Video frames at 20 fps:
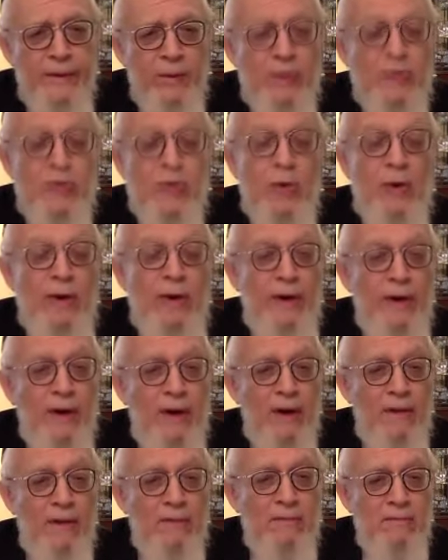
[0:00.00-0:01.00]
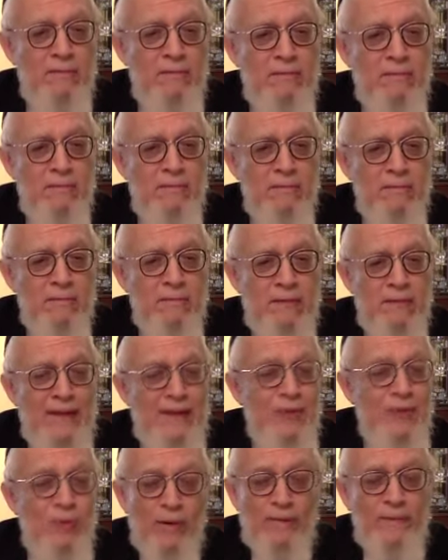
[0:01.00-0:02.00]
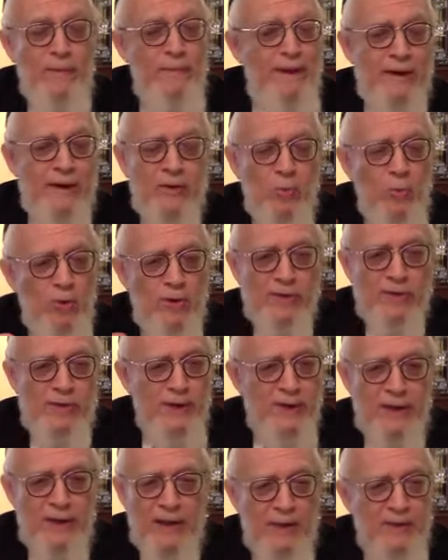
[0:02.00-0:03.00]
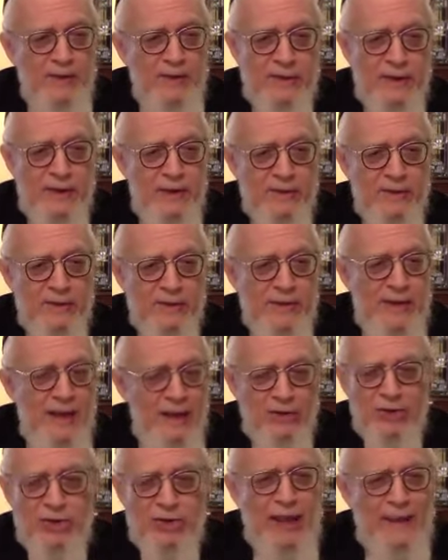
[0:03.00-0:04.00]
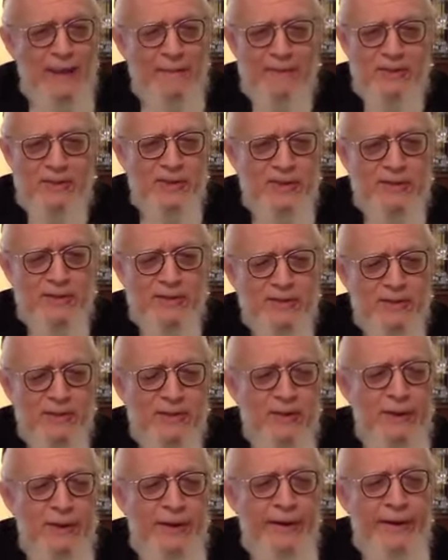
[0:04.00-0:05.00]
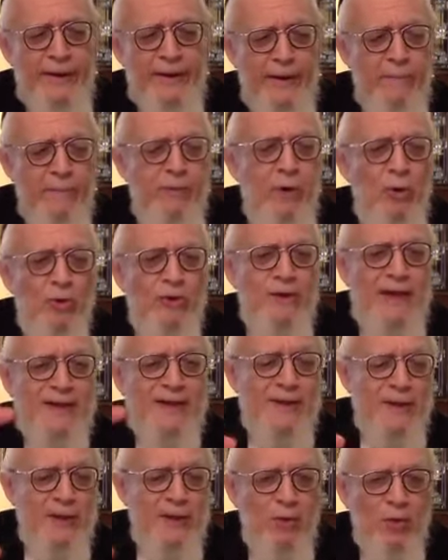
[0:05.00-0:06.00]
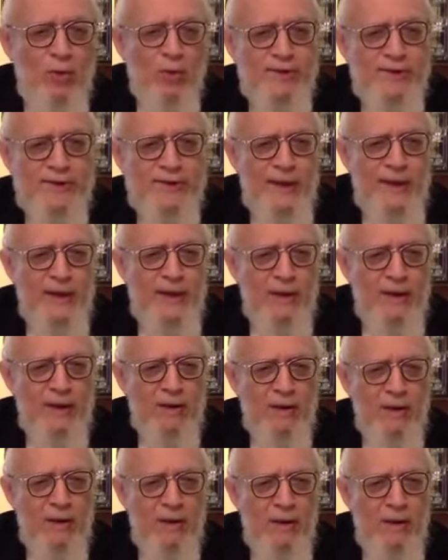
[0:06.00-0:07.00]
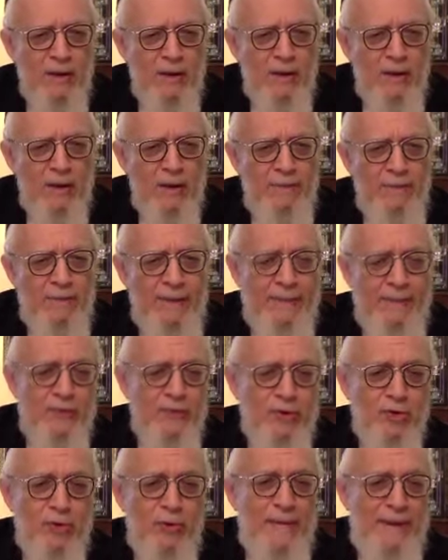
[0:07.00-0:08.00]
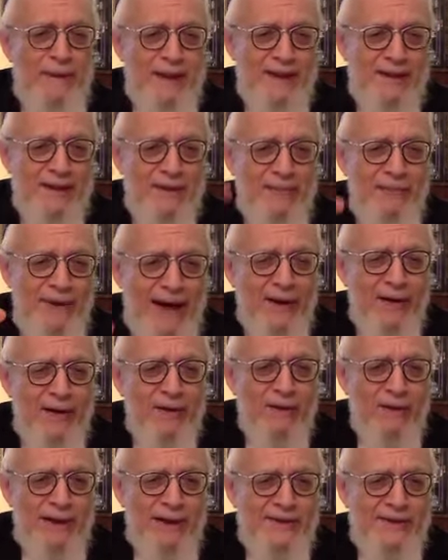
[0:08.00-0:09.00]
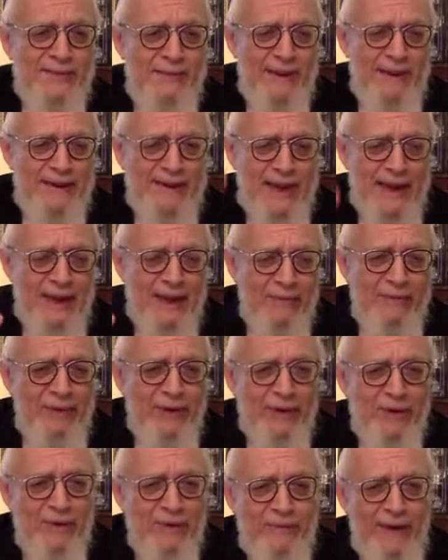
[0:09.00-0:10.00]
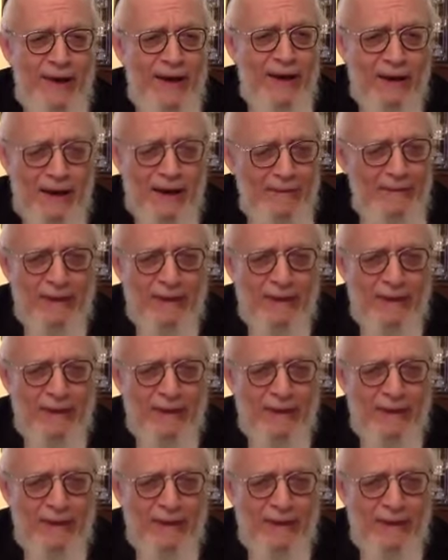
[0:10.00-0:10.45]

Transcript: What's going on, and it's going from bad to worse in the United States college campuses, protests in New York City, people screaming intifada, let's maintain intifada.